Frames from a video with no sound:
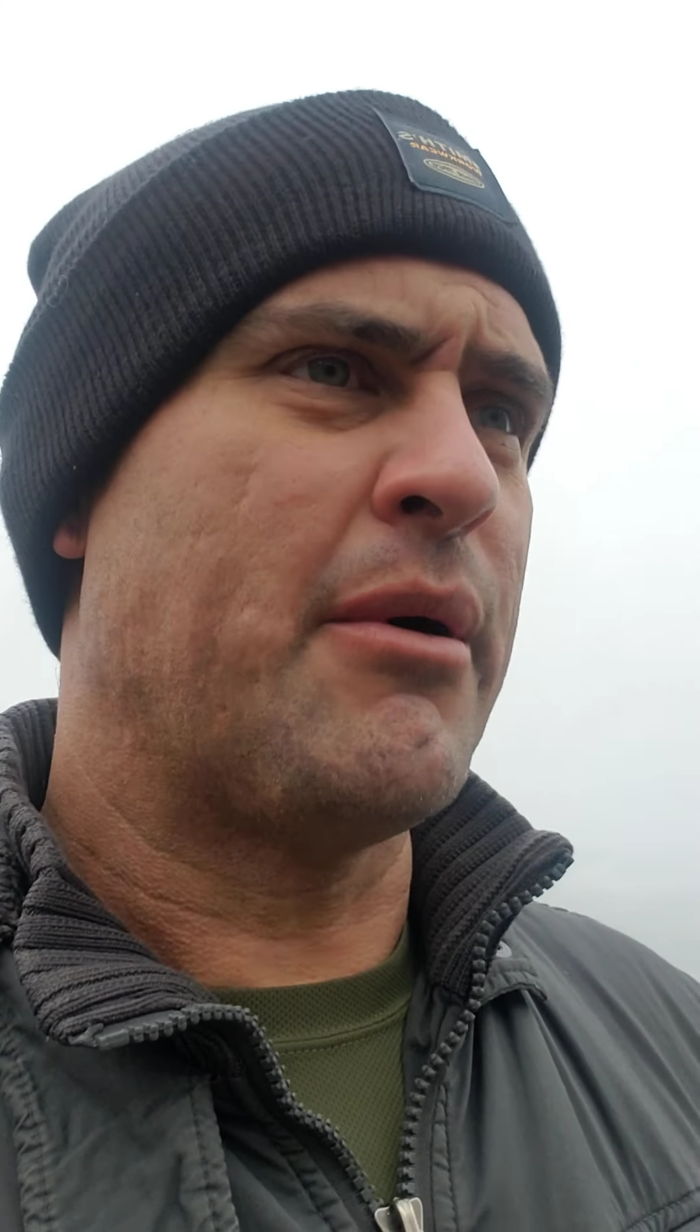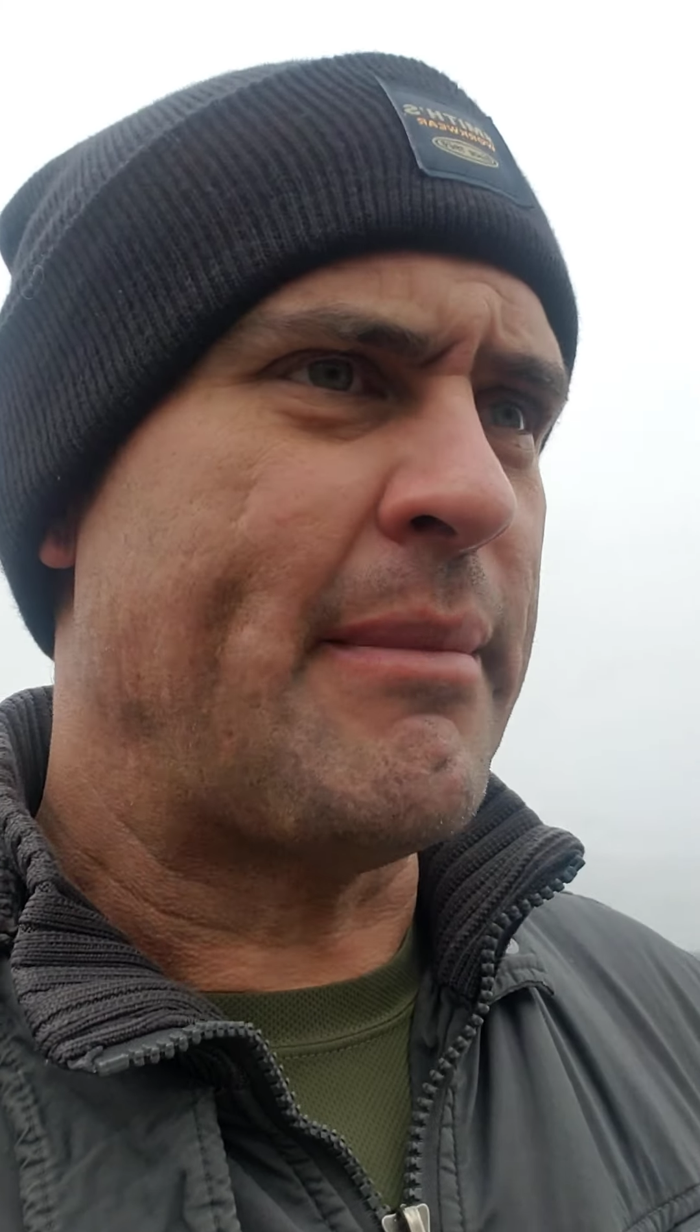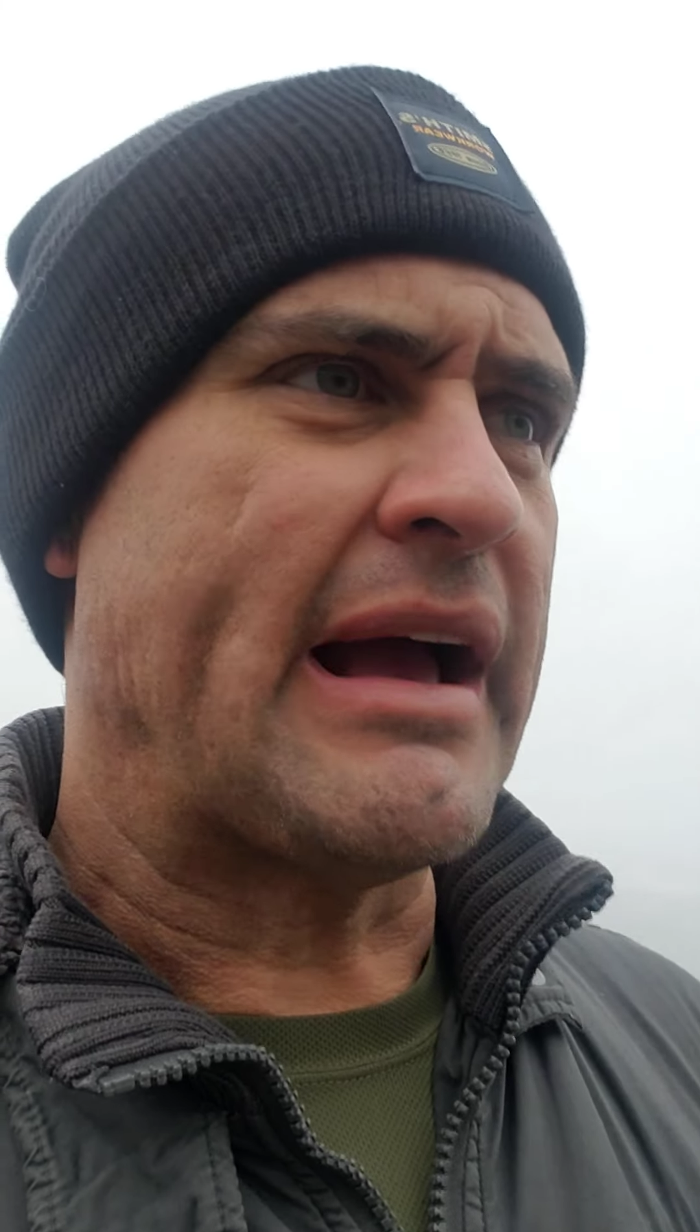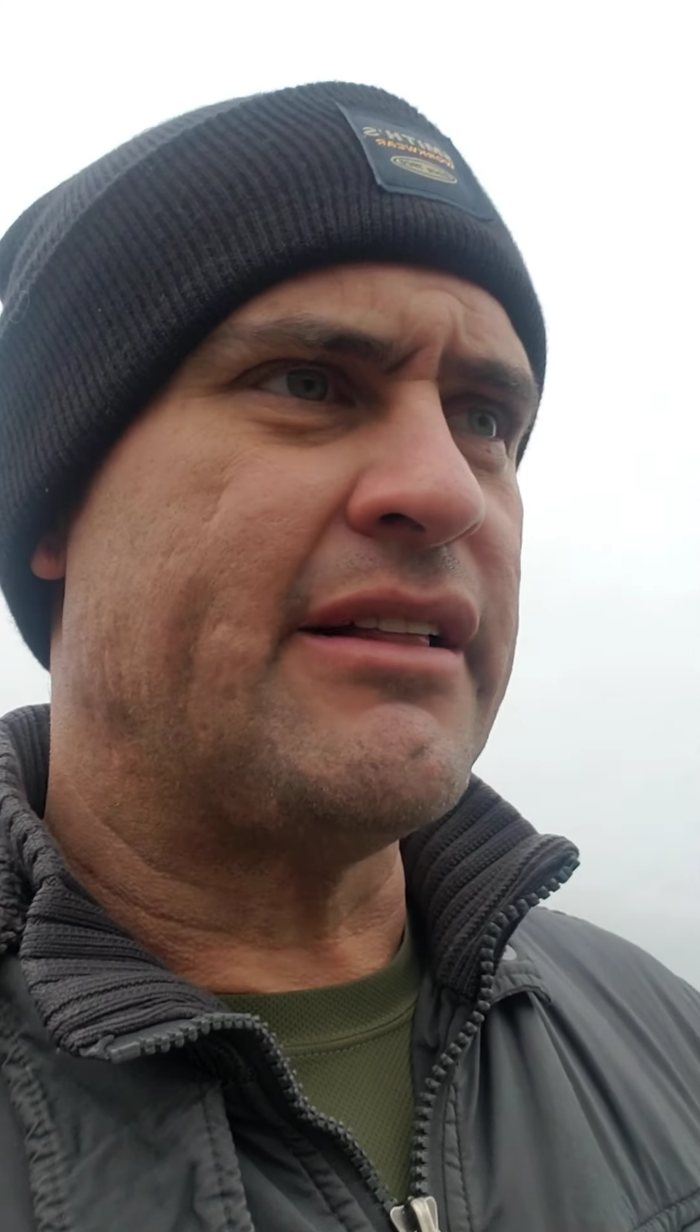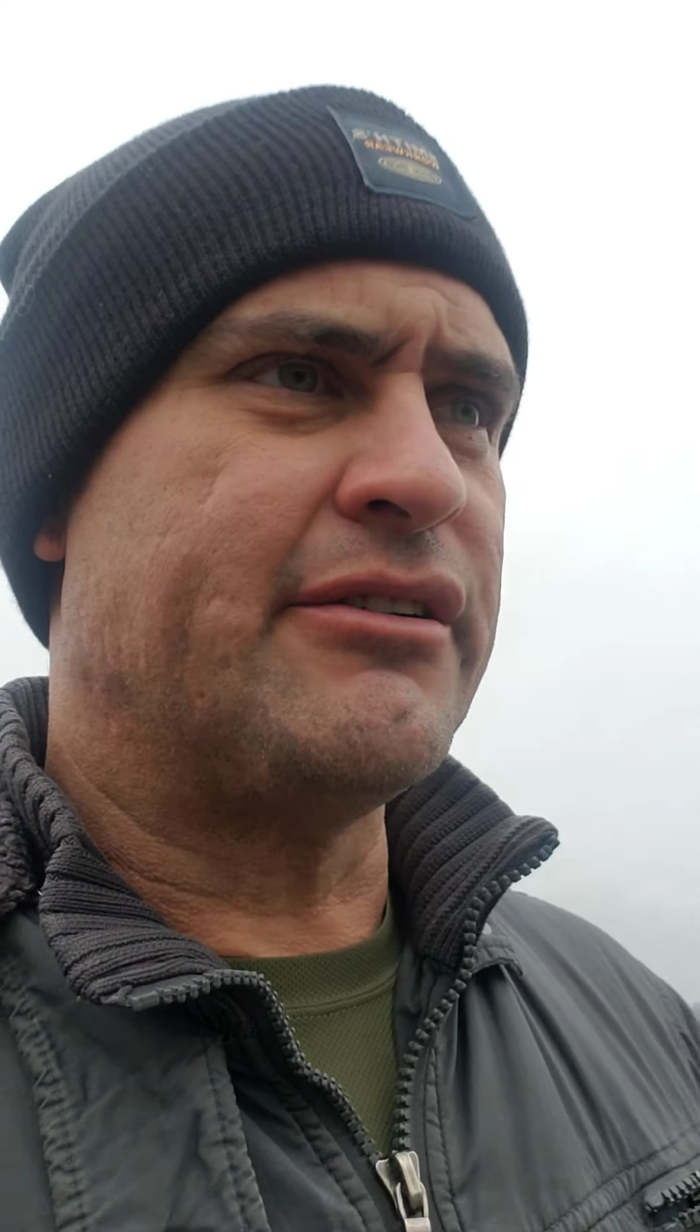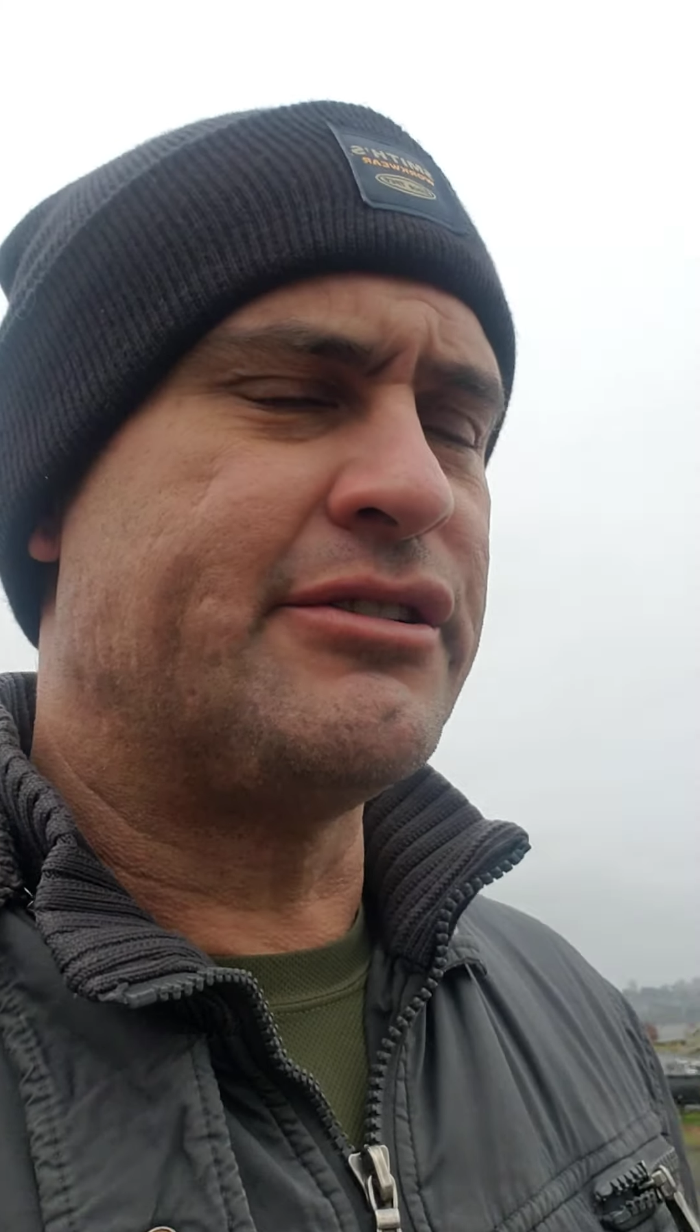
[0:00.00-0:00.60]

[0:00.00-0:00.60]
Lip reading: went back a little